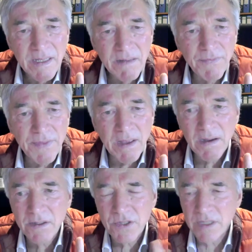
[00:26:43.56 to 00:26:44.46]
if they
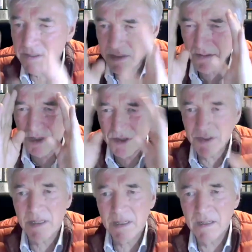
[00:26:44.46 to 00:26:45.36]
are just
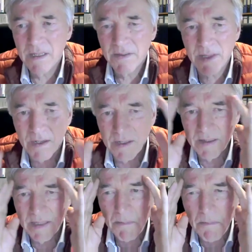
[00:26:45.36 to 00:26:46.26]
rational, they're in
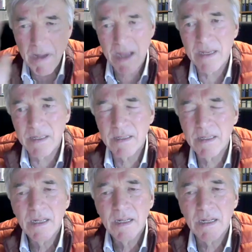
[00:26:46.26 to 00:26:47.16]
their mind,
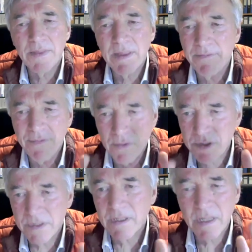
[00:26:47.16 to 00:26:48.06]
and they
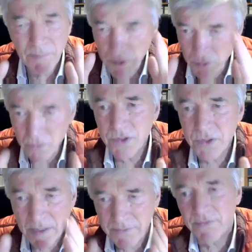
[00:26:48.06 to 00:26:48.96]
force the rules.
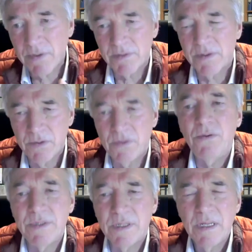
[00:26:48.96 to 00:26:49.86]
You have to follow the
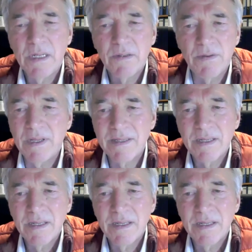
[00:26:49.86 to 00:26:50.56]
rules and do that.